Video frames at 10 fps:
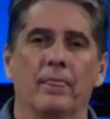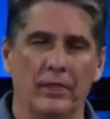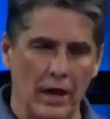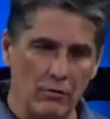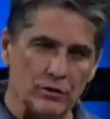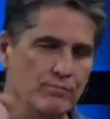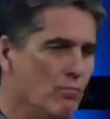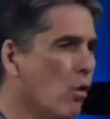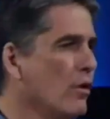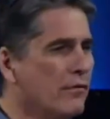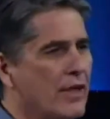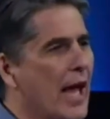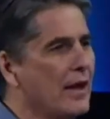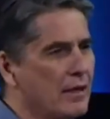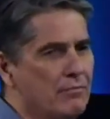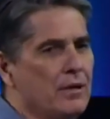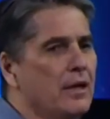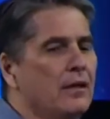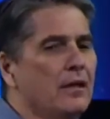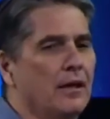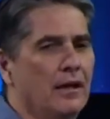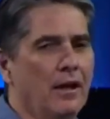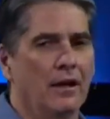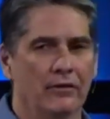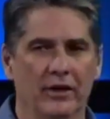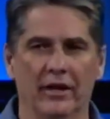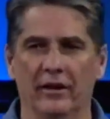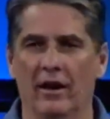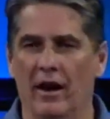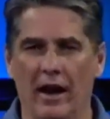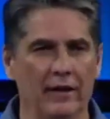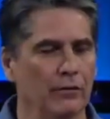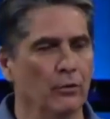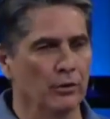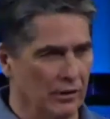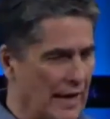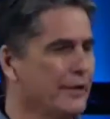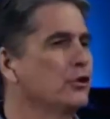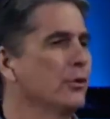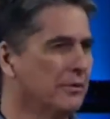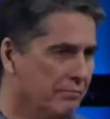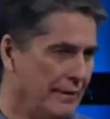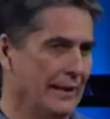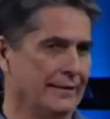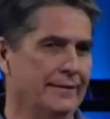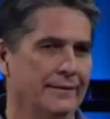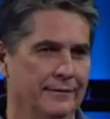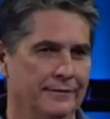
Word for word: there was more of that in me than I would like to admit.